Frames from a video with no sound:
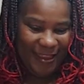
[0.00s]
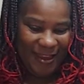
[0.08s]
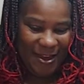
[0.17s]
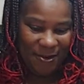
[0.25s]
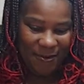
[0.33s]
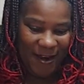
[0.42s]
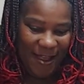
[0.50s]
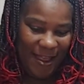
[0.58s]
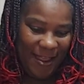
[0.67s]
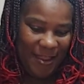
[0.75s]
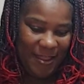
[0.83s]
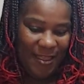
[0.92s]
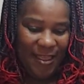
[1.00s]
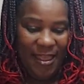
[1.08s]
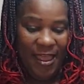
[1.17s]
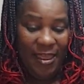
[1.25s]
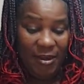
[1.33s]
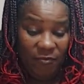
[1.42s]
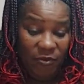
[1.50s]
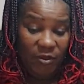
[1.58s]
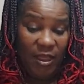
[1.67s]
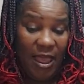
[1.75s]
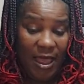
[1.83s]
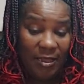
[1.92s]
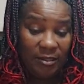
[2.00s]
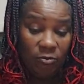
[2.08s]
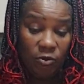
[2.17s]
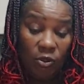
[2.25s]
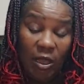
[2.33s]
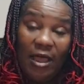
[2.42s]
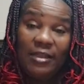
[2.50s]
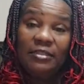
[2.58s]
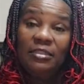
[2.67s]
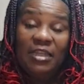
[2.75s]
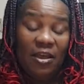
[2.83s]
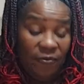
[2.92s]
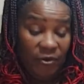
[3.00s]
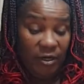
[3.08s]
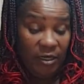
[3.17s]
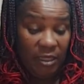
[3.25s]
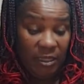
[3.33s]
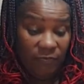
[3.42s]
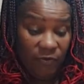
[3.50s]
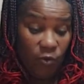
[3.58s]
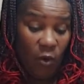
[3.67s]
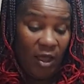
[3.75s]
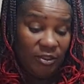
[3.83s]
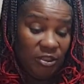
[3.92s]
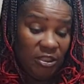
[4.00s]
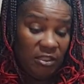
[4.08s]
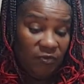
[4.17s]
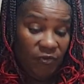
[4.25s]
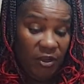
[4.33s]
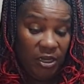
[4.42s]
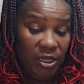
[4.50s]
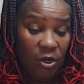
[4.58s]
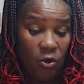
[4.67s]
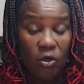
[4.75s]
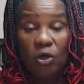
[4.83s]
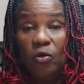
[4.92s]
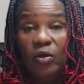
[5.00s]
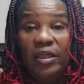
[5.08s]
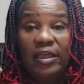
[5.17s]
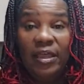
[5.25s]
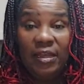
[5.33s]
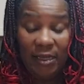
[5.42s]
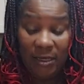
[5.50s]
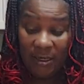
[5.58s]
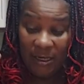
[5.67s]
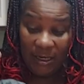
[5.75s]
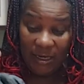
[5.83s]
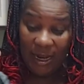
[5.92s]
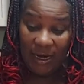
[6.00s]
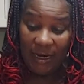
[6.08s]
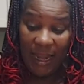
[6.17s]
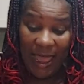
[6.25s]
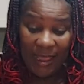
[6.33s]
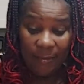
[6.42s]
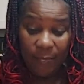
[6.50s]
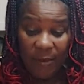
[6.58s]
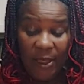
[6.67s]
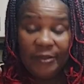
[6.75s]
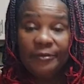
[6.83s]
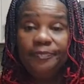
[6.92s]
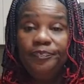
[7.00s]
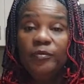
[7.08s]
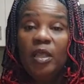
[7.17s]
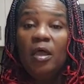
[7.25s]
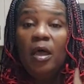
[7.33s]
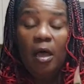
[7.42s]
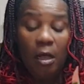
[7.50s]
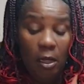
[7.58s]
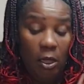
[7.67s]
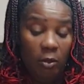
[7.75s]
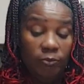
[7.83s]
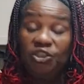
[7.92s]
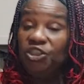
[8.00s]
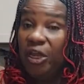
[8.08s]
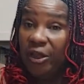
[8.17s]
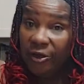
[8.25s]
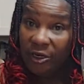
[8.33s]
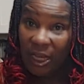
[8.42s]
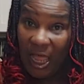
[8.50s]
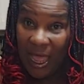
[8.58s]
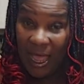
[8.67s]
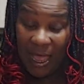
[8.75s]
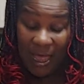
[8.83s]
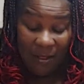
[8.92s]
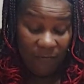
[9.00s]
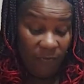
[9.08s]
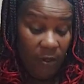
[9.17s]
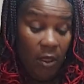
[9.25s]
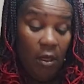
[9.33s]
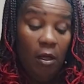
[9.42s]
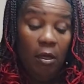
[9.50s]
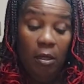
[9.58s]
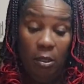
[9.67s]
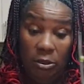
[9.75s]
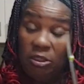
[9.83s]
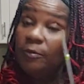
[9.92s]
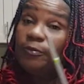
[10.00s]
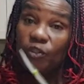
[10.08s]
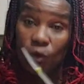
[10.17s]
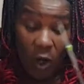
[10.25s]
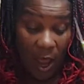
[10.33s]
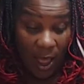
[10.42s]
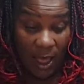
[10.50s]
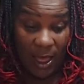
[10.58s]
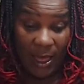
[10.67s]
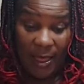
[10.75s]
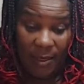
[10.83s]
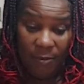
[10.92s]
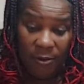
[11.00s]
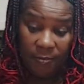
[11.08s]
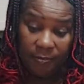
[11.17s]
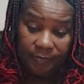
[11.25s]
All right. And if you guys definitely, if you're watching this video, go ahead and hit that like button, share the live, subscribe,